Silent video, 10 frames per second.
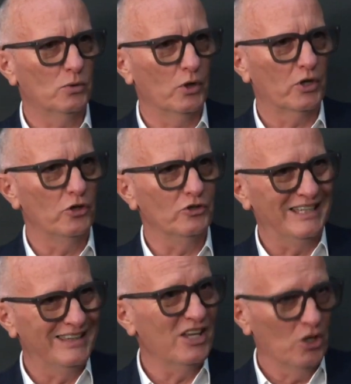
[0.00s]
to work out,
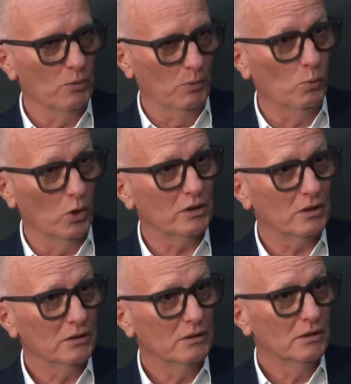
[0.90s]
did the other one
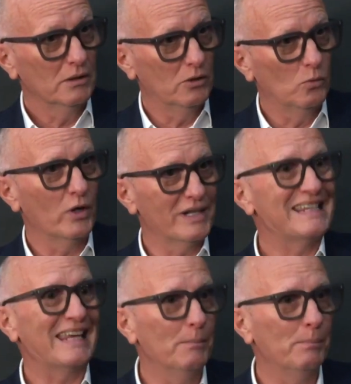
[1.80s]
work? What is
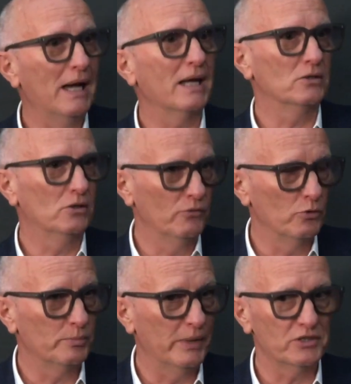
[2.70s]
the impact of
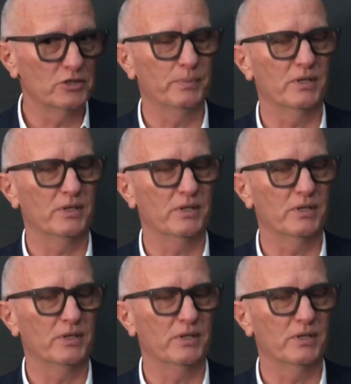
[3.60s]
those measures?